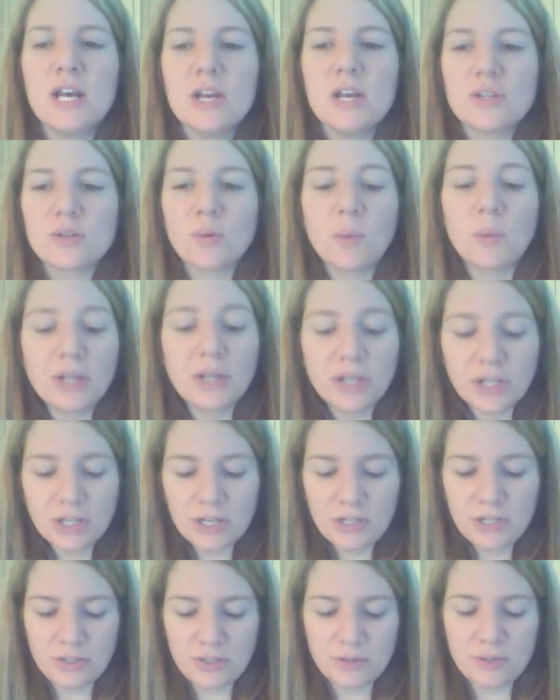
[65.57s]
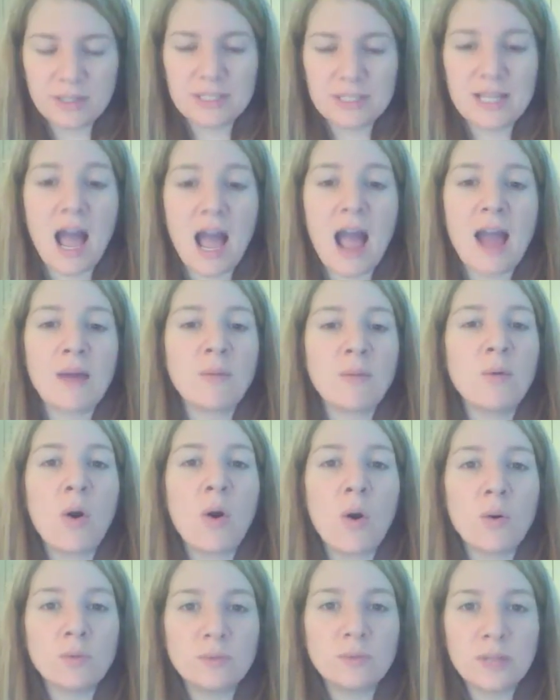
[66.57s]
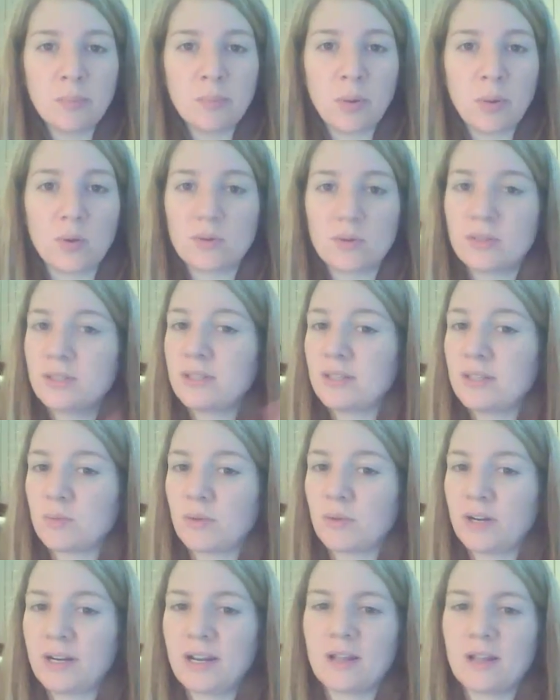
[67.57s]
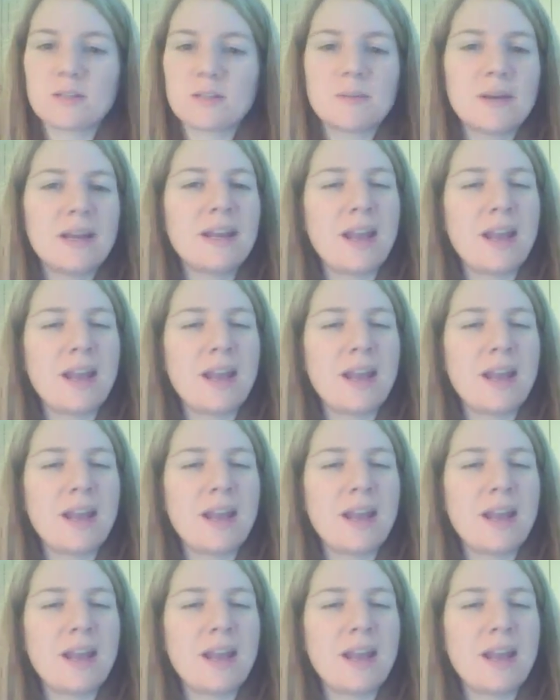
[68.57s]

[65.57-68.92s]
So what you're going to do is I will only post this one announcement,